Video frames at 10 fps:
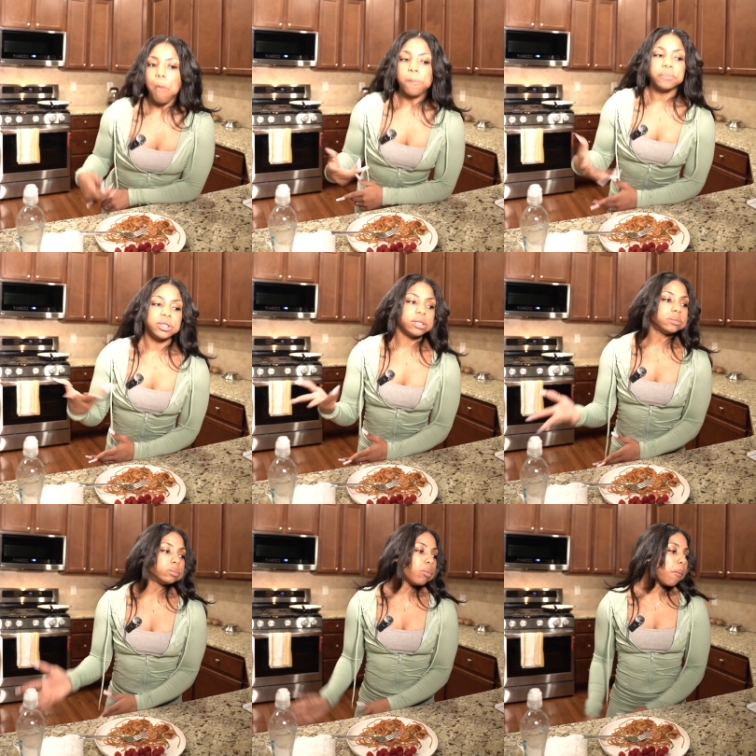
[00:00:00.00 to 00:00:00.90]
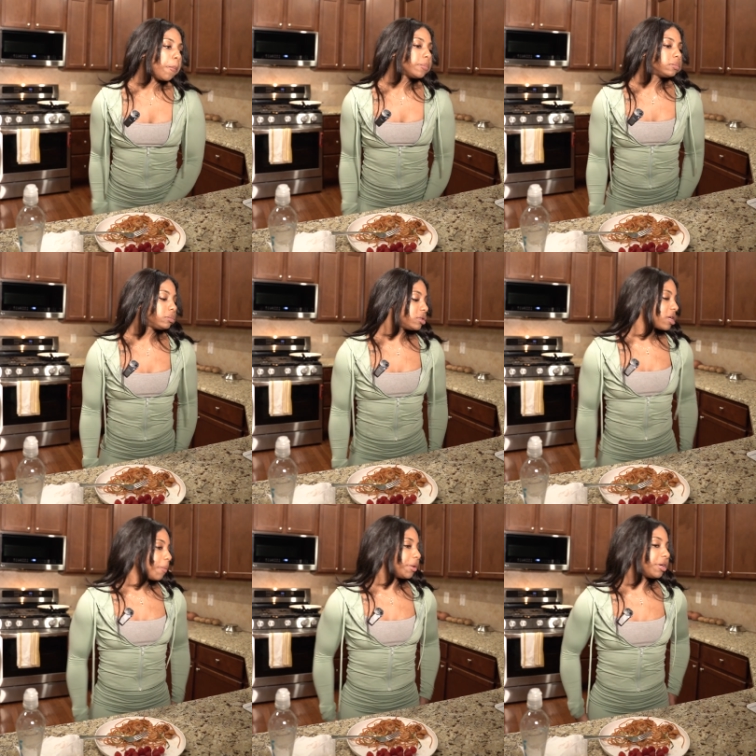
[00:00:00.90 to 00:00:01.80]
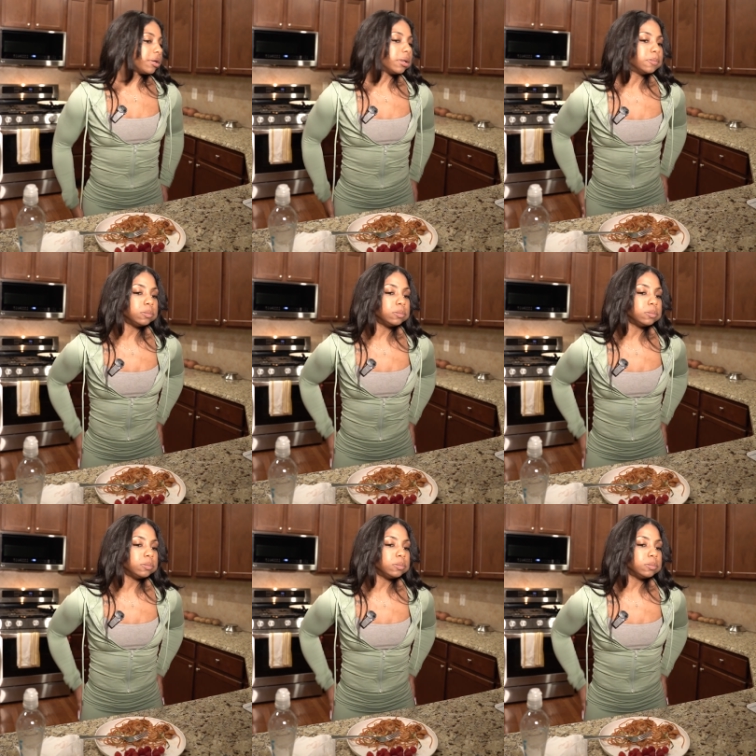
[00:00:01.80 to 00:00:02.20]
Yeah, I'm gonna tie my hair up.